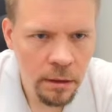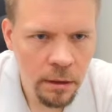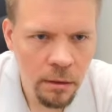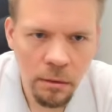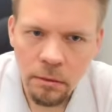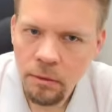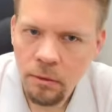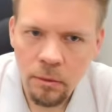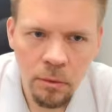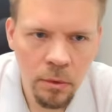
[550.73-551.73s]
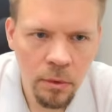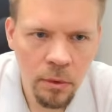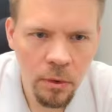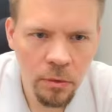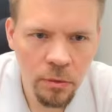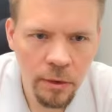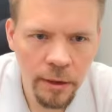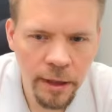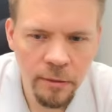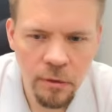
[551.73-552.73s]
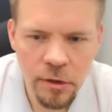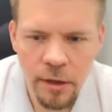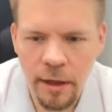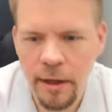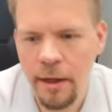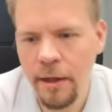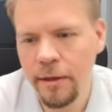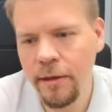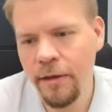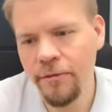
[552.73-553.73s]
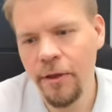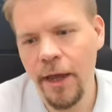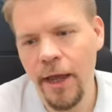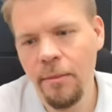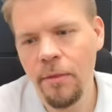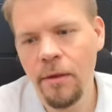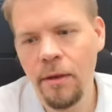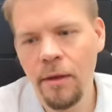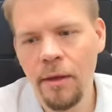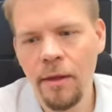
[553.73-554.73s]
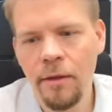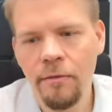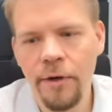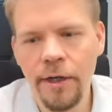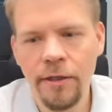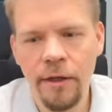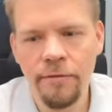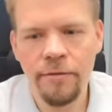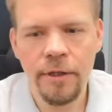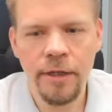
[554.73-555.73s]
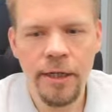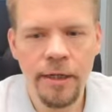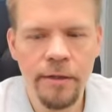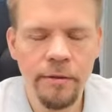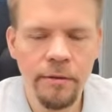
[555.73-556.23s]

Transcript: Oh, that was a tough game. Very tough indeed.